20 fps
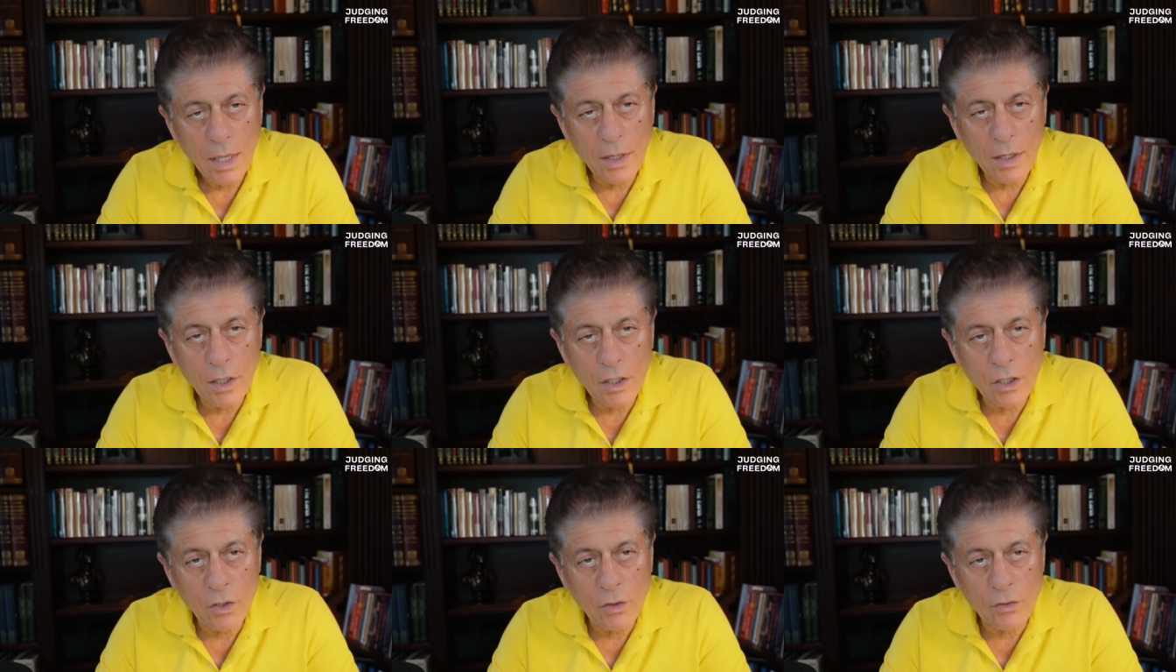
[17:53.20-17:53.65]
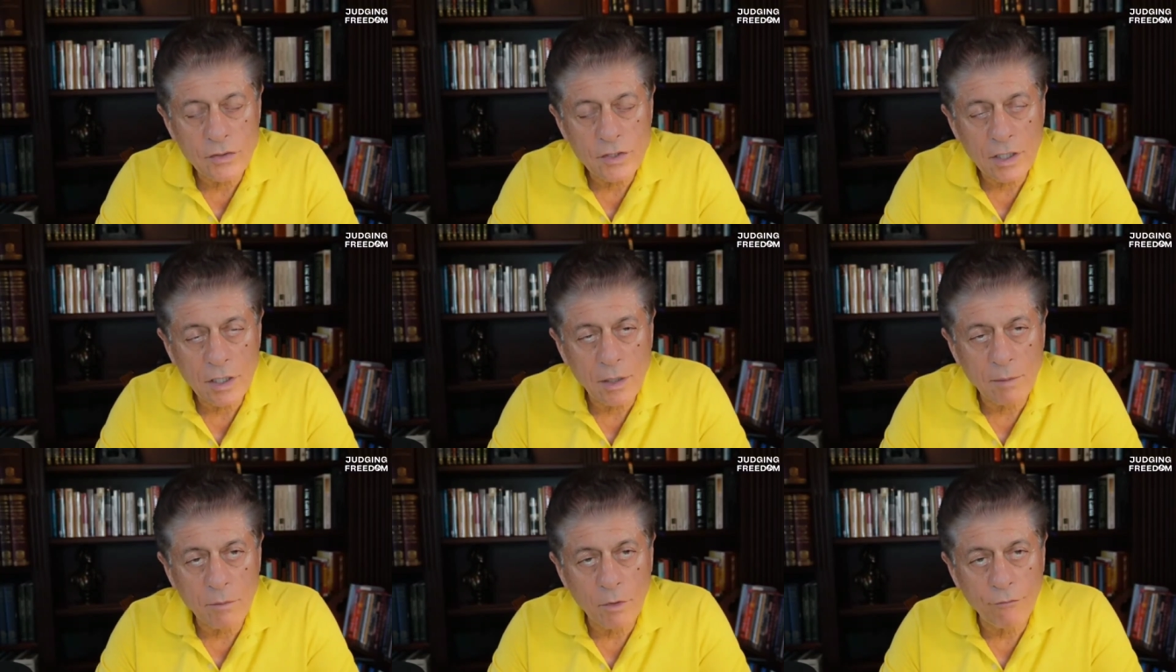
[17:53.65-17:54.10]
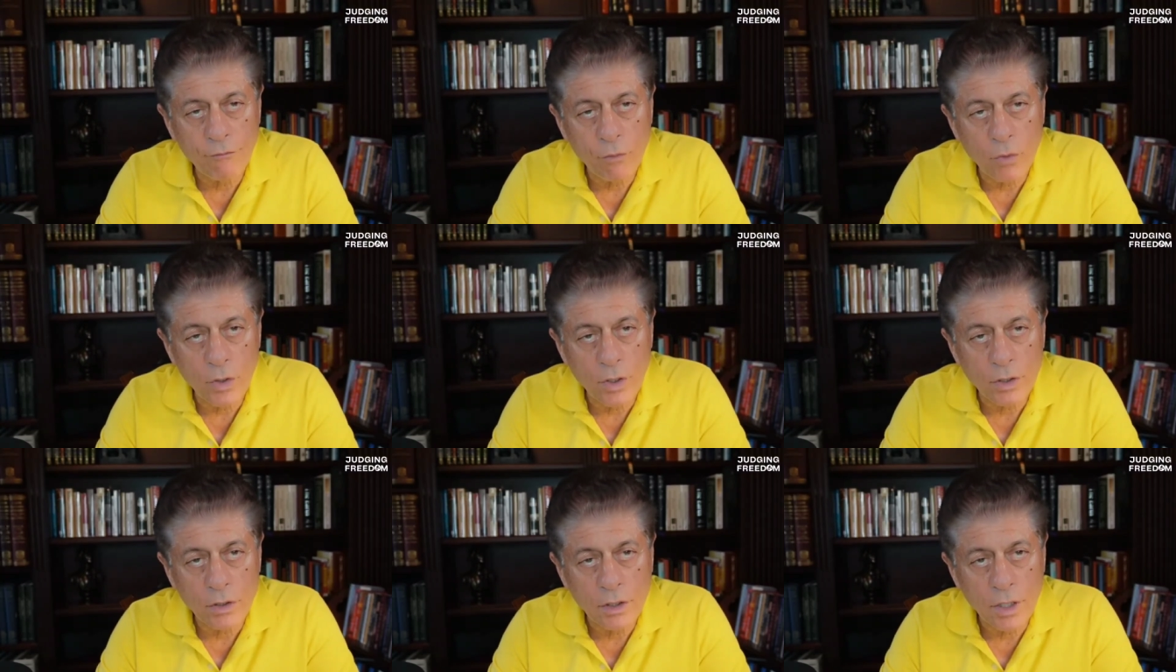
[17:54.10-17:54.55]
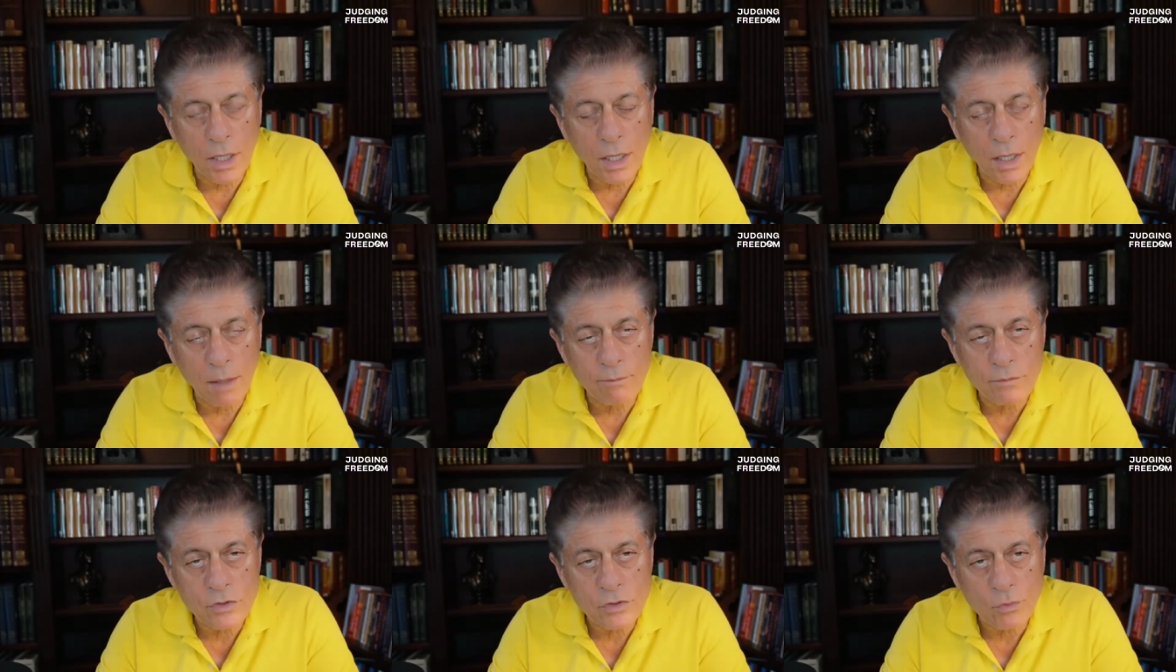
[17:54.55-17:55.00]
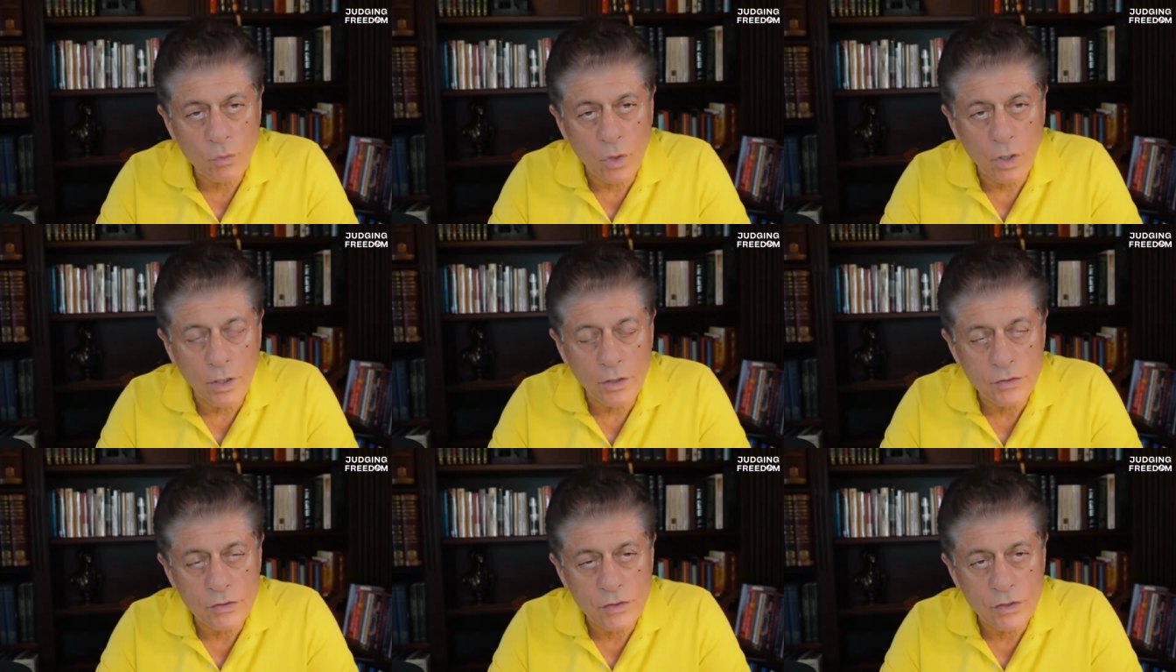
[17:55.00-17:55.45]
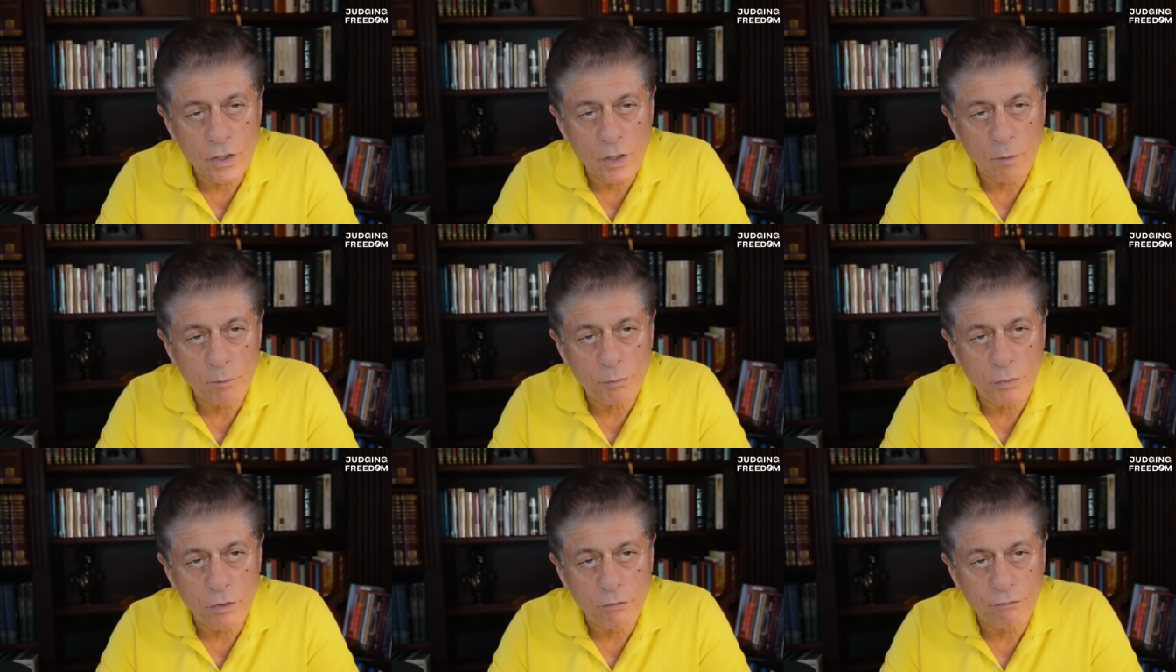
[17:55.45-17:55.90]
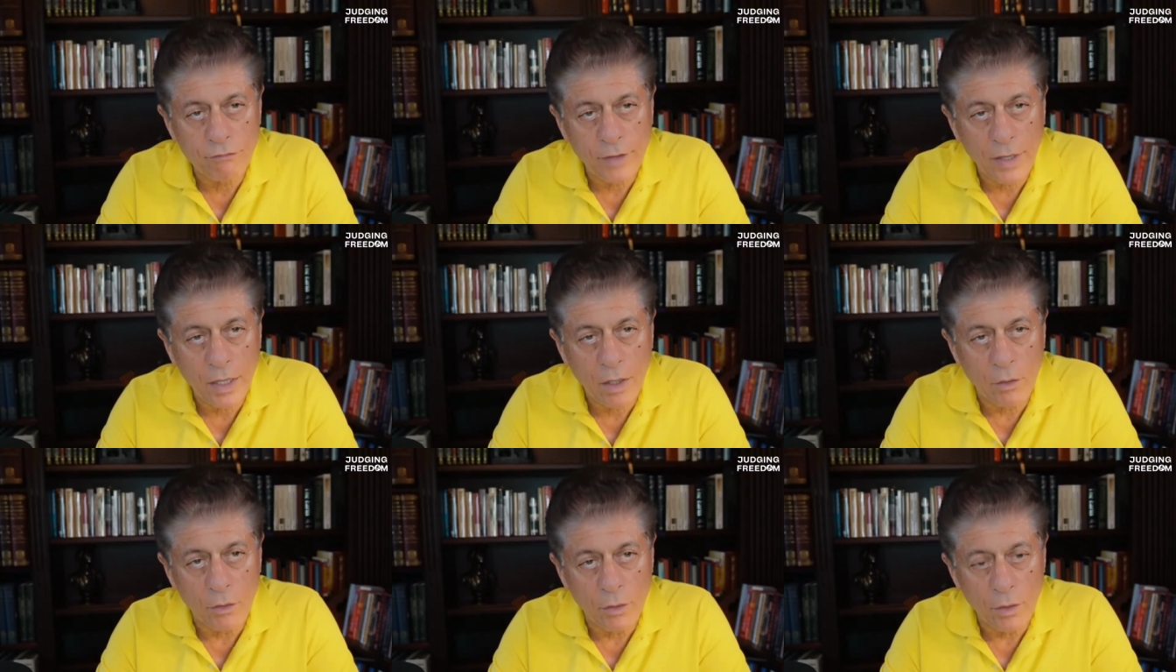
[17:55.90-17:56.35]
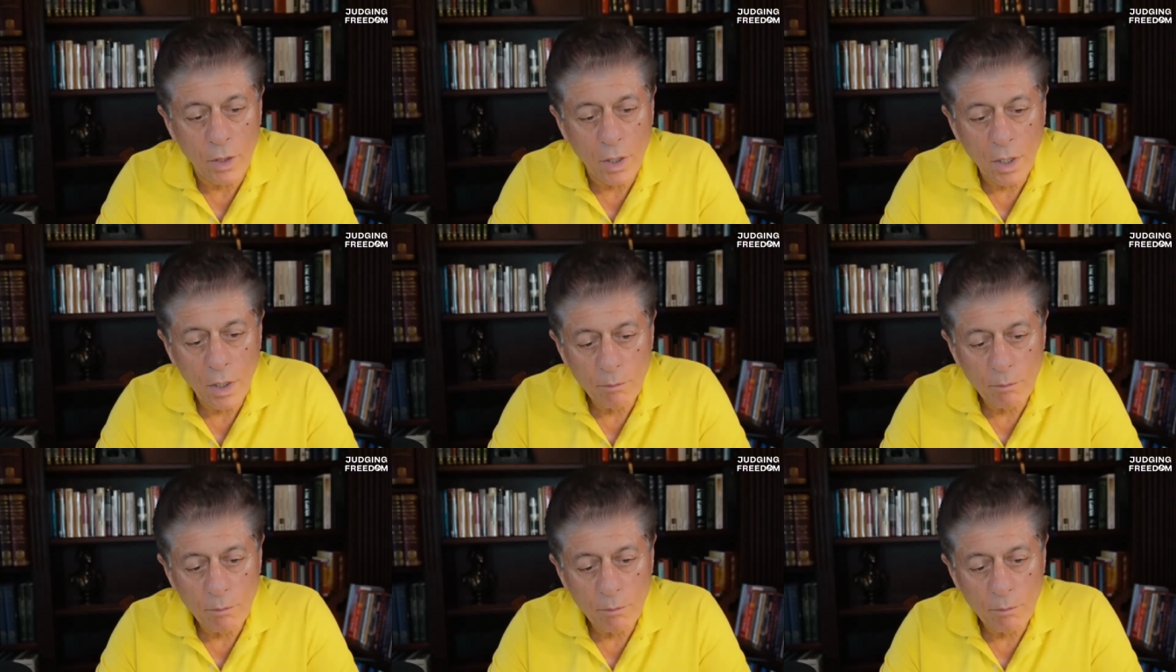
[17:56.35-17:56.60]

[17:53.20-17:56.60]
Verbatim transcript: and accusing him of word games was uh, profound.